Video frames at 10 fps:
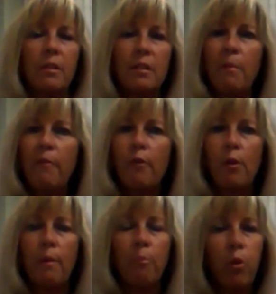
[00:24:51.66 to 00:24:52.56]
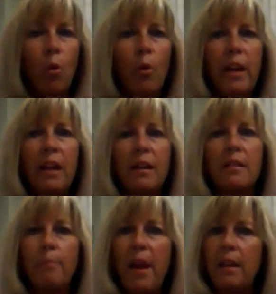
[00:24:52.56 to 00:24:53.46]
some of her
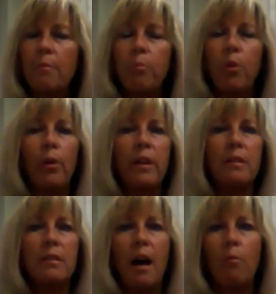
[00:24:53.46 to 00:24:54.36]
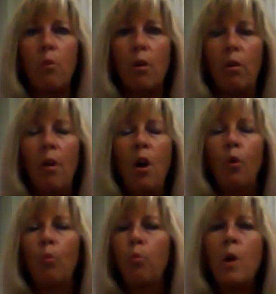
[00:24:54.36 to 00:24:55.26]
employees, paid employees, that were
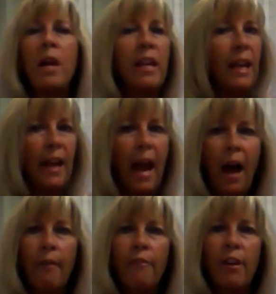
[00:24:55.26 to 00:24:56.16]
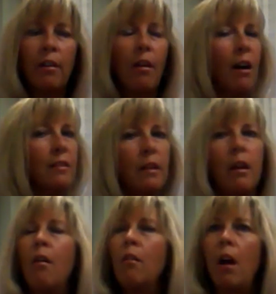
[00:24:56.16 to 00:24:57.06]
wreaking havoc,
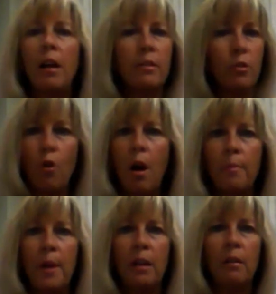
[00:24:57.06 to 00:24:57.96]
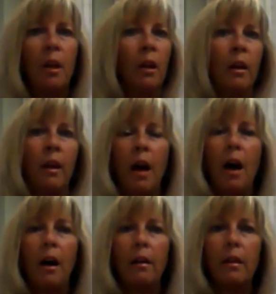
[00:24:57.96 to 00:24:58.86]
causing all kinds of drama
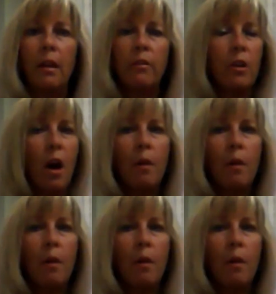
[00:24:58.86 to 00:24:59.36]
in the